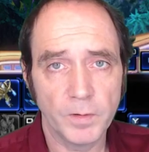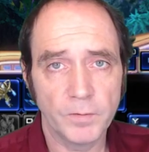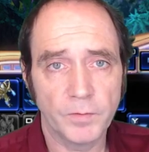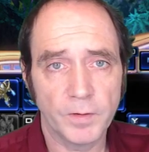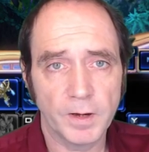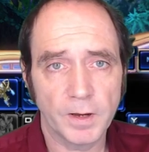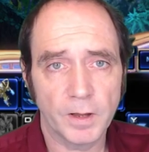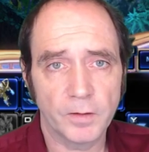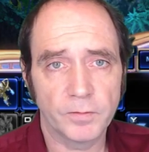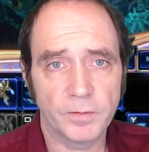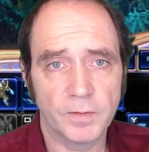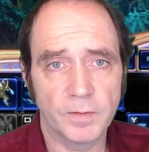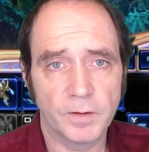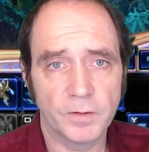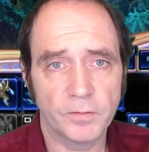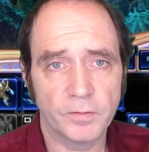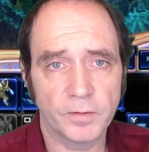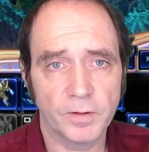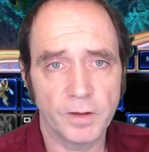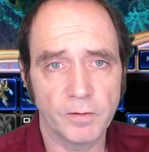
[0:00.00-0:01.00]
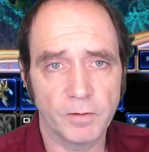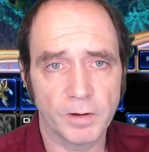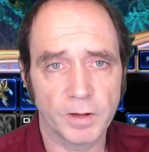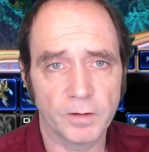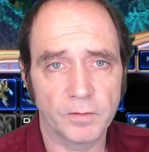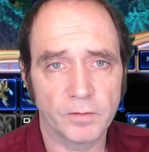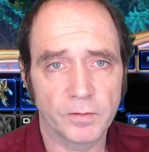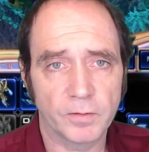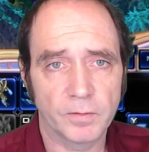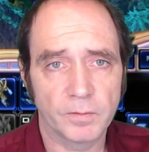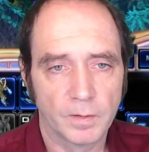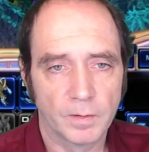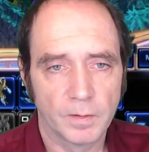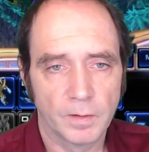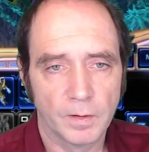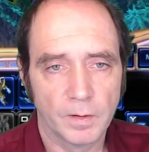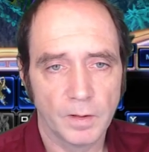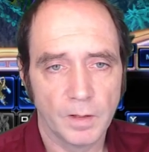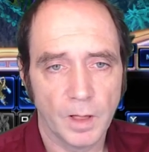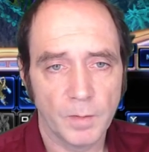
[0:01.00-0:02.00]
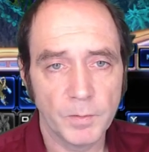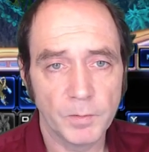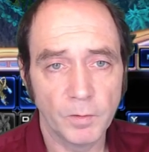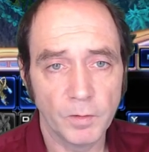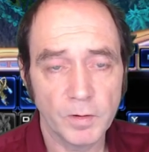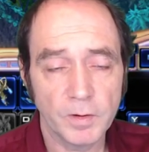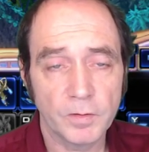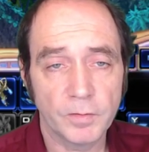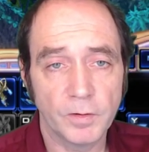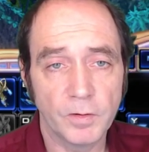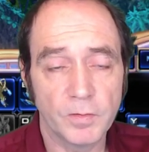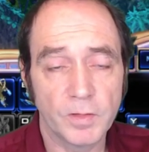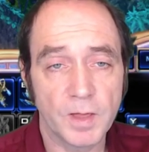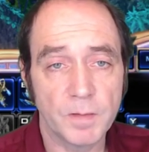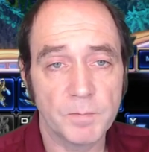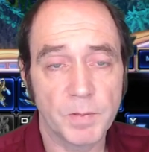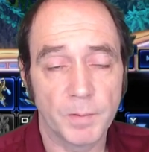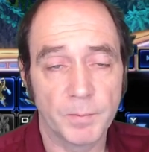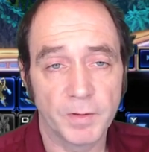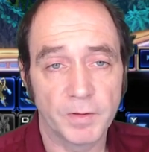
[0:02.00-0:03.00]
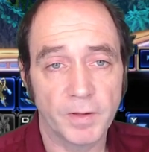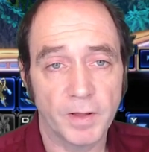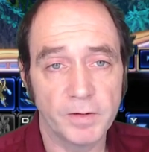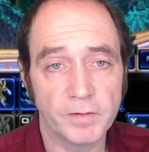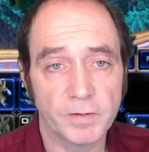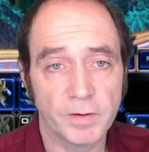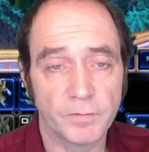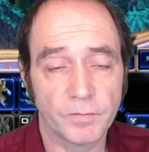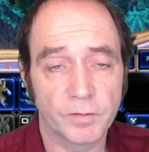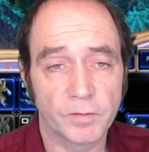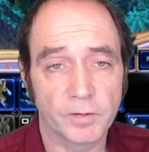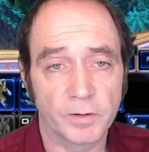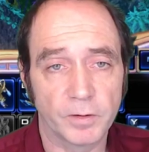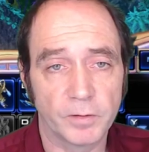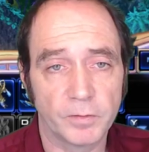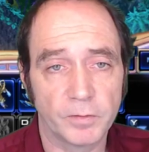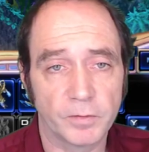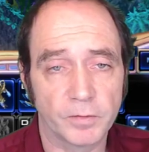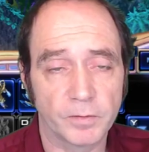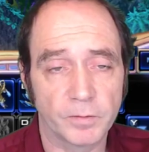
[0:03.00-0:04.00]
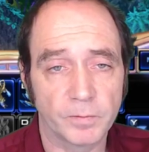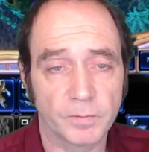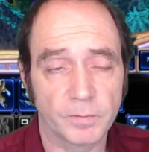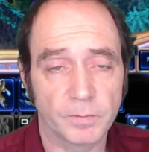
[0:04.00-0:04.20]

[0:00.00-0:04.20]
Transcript: videos in this series, I'll be running through the implementation of the solution.